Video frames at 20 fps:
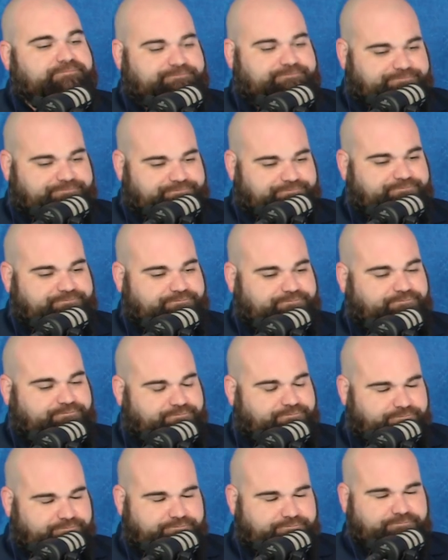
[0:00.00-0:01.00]

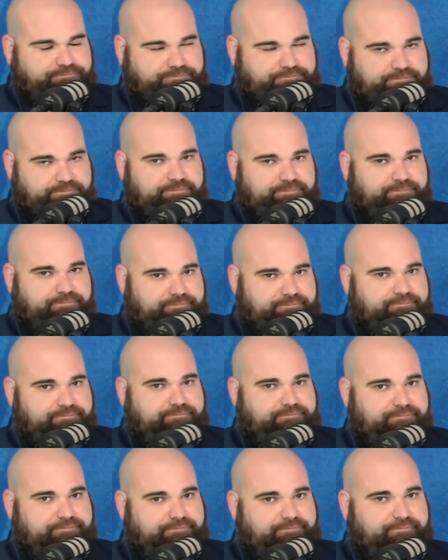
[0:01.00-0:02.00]

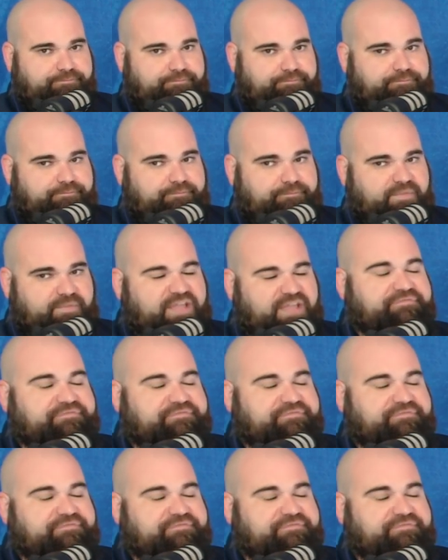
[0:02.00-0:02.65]
This person isn't speaking.